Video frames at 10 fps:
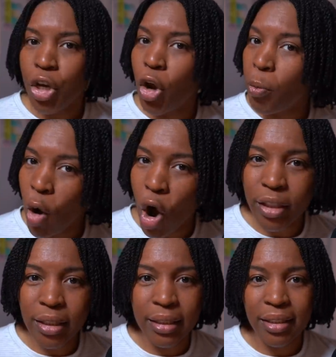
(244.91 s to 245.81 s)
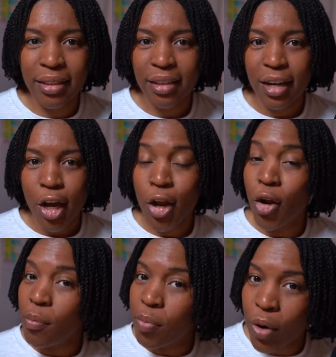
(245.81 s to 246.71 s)
No pauses,
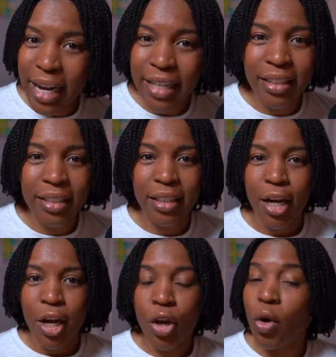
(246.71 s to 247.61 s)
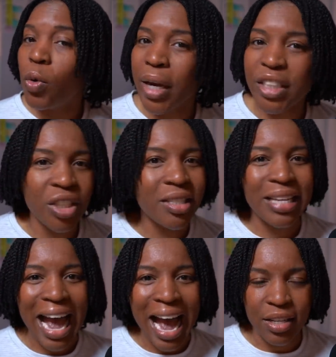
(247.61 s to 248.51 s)
no breaks, no questions
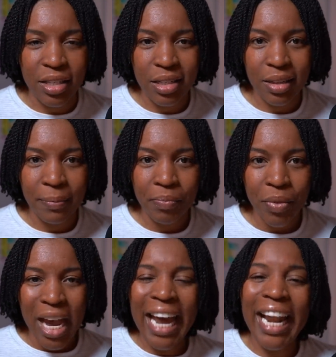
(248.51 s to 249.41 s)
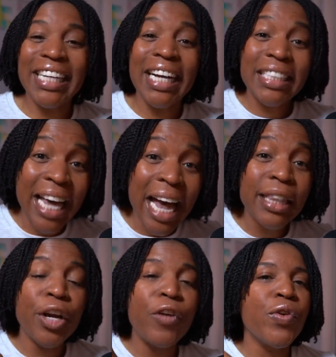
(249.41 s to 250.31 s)
asked. And as I sat
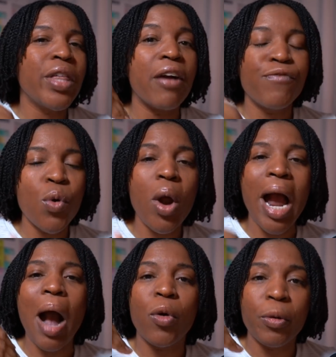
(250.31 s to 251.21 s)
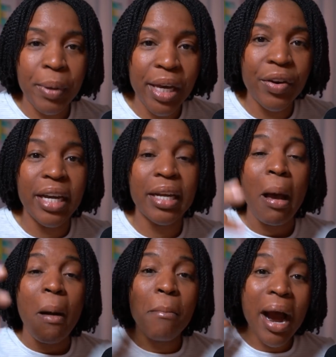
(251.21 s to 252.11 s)
there for that 4 hour period,
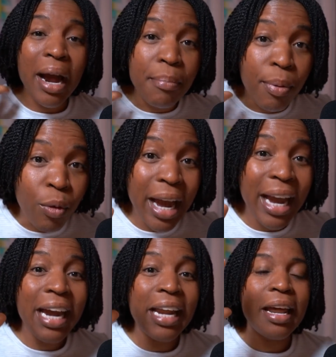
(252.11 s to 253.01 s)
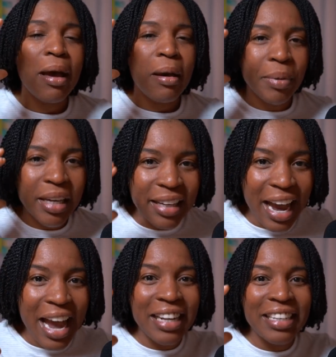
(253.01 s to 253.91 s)
my brain
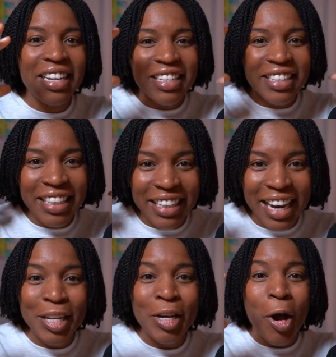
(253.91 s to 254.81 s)
began to get